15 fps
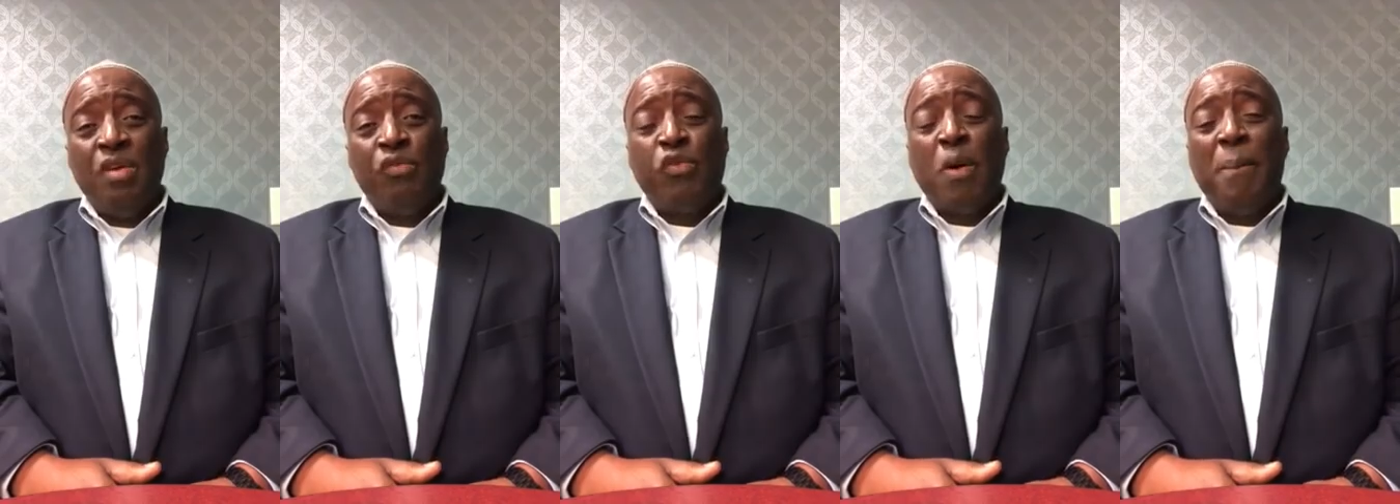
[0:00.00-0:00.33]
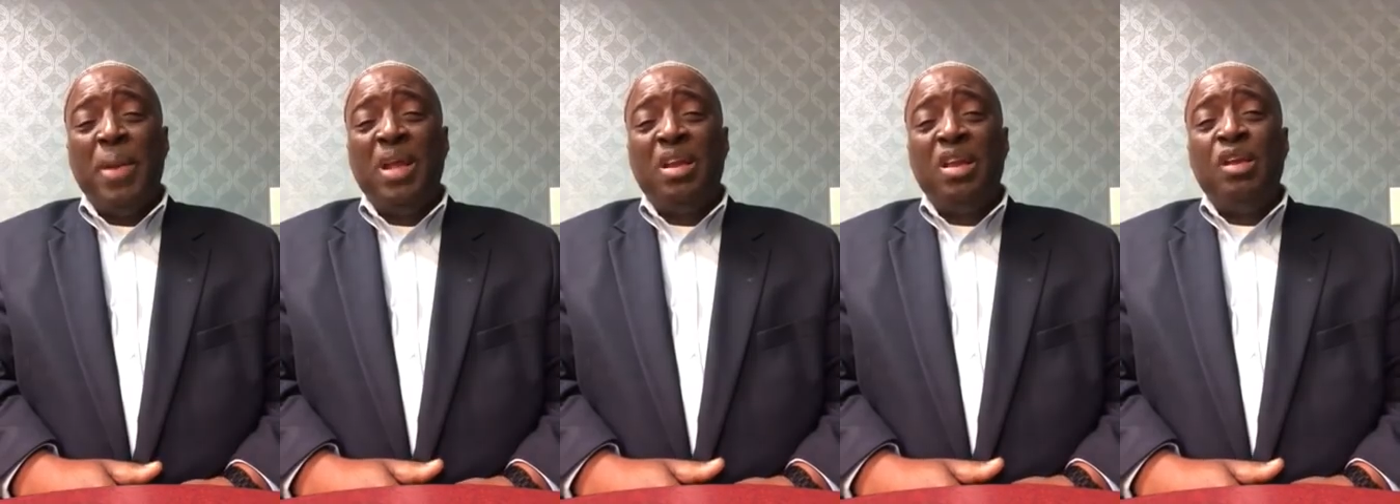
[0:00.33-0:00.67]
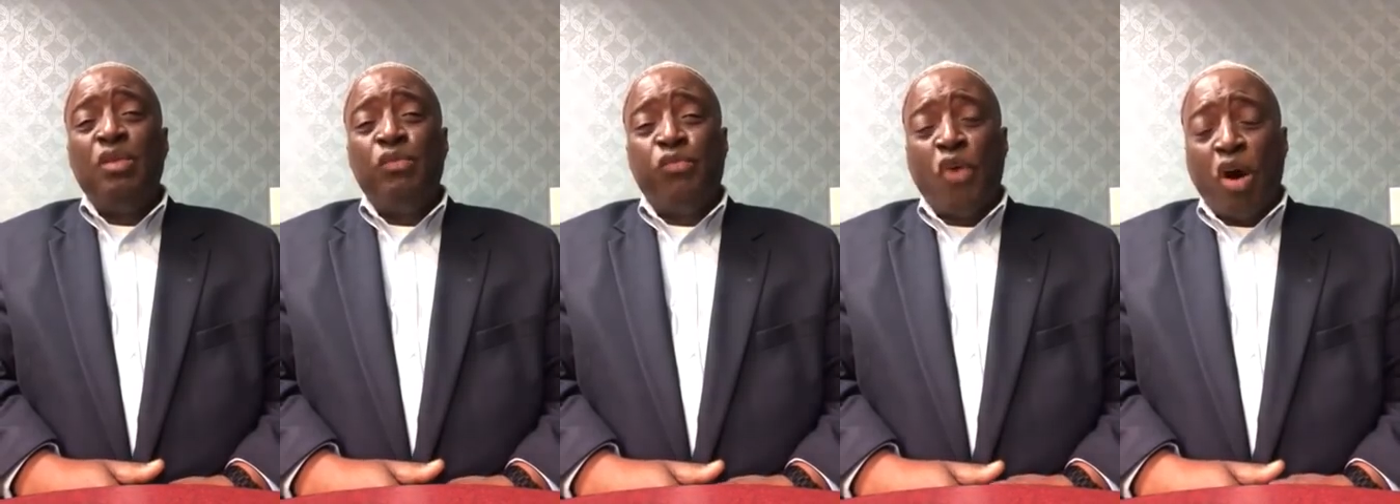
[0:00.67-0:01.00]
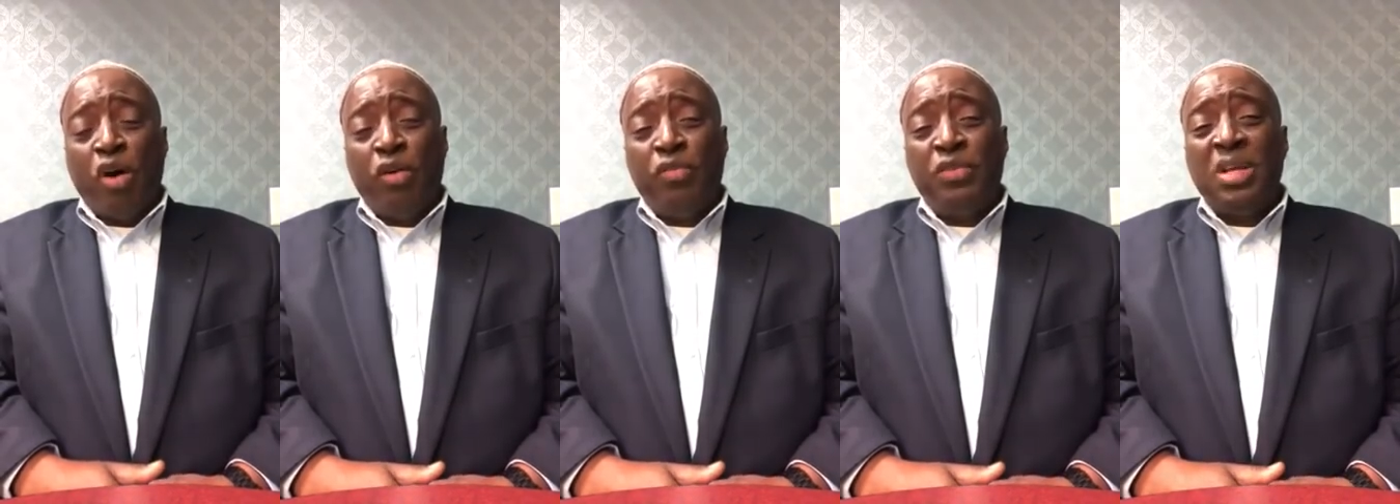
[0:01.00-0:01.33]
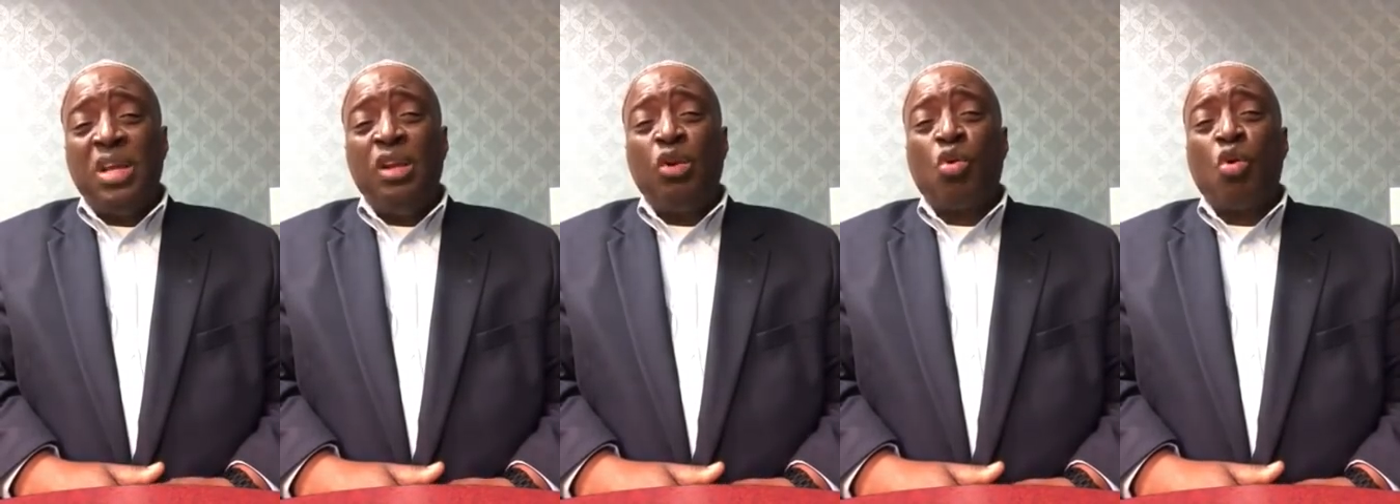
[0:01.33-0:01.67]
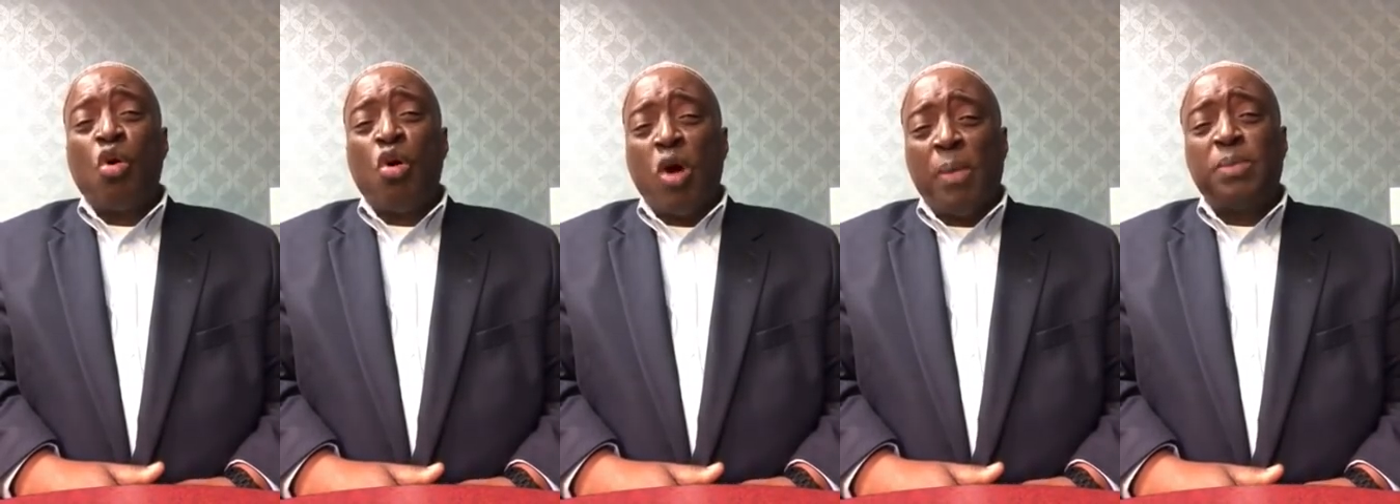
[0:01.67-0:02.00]
for being involved in
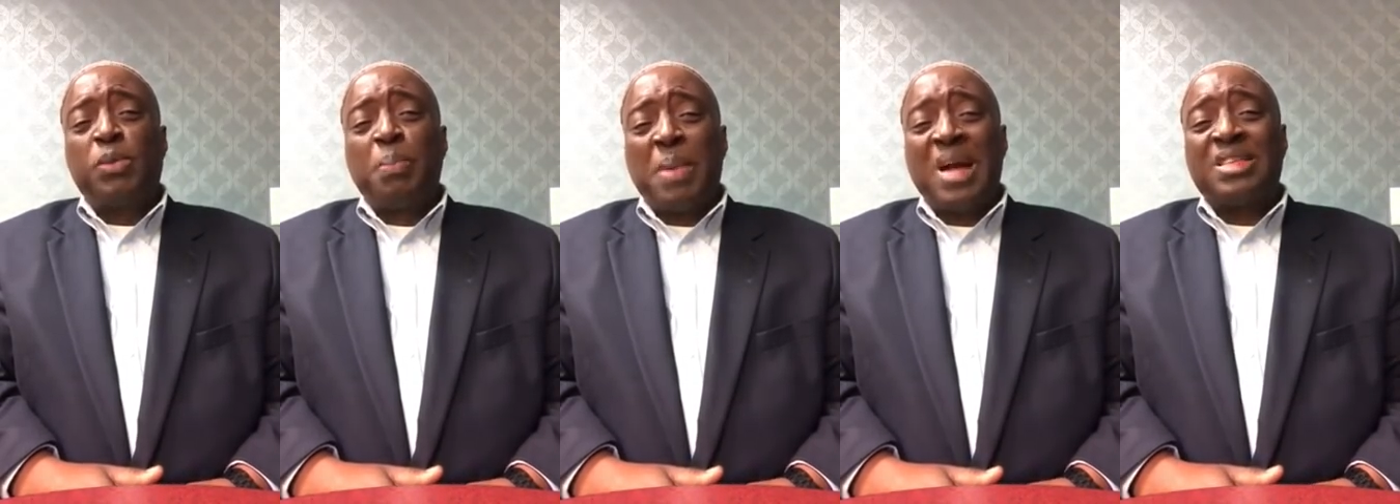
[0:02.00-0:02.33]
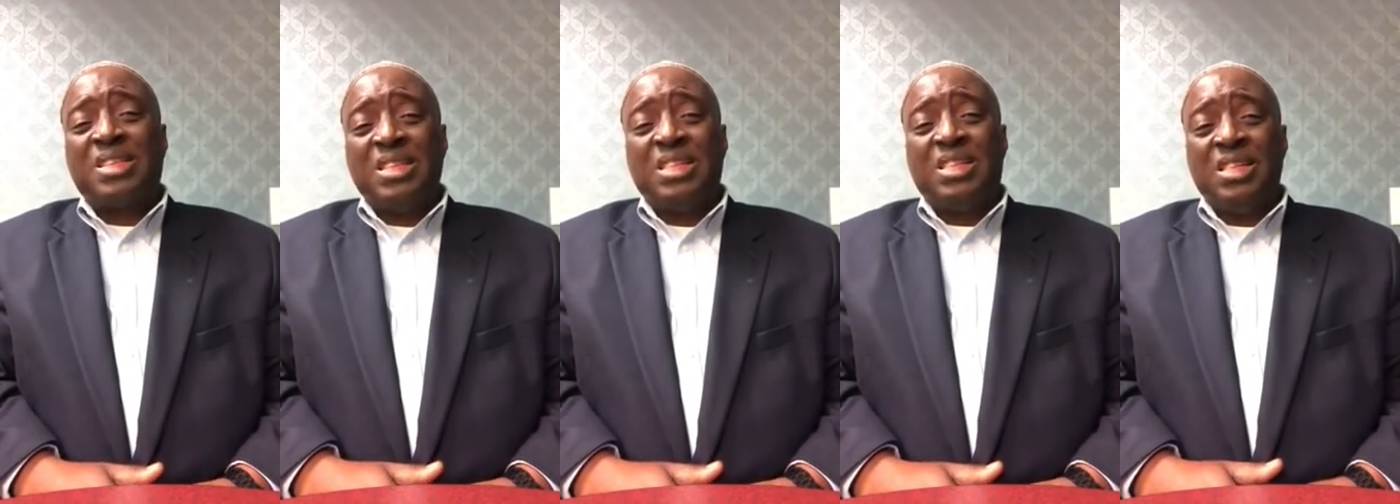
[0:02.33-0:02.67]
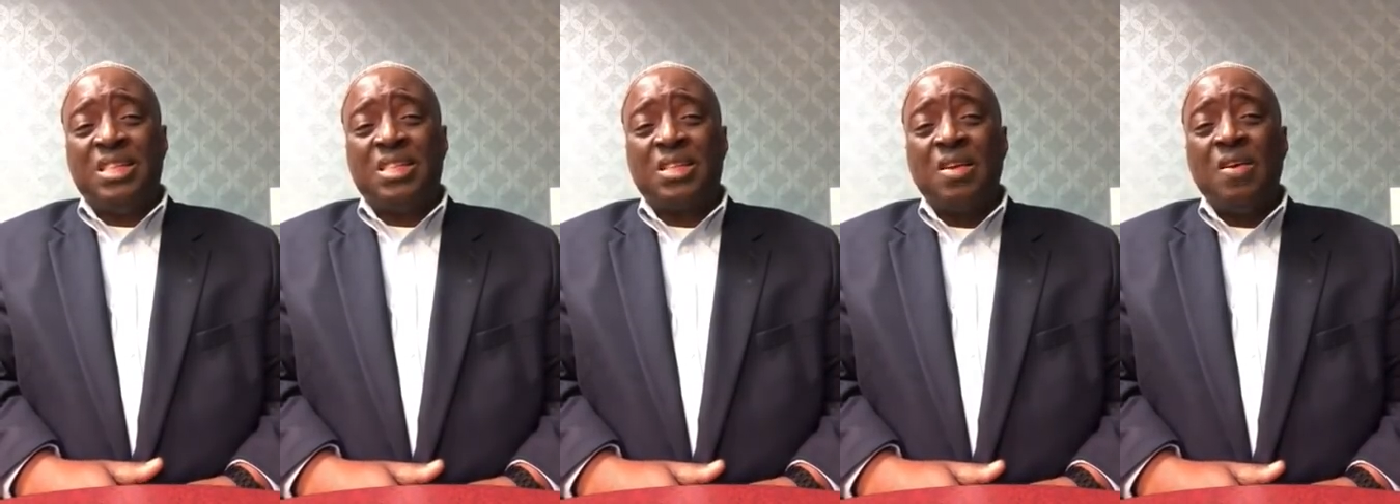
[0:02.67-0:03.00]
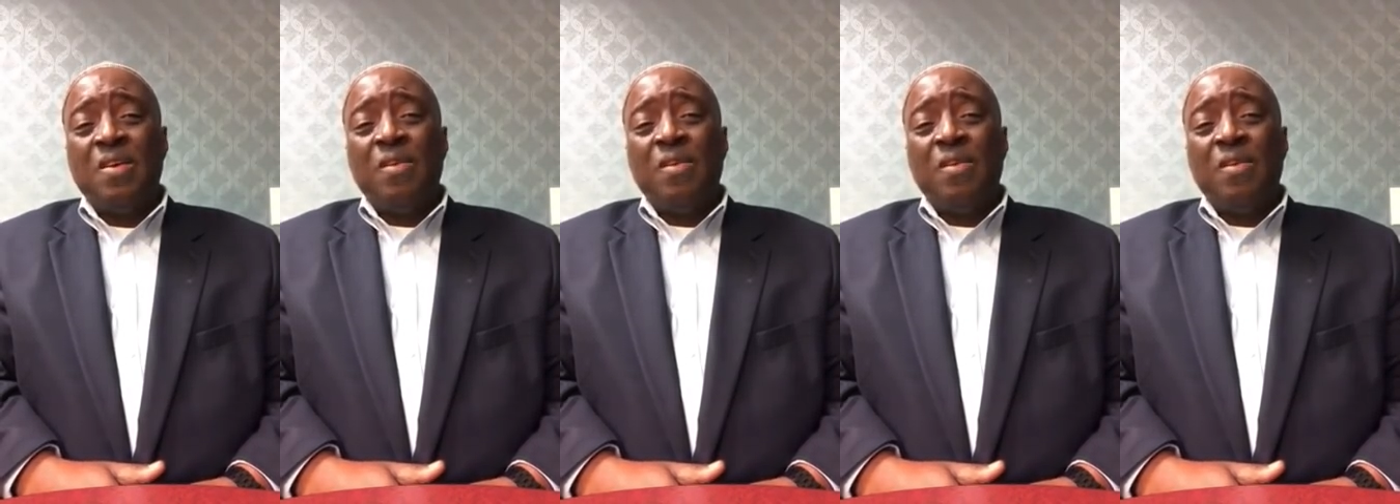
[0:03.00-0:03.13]
corrupt practices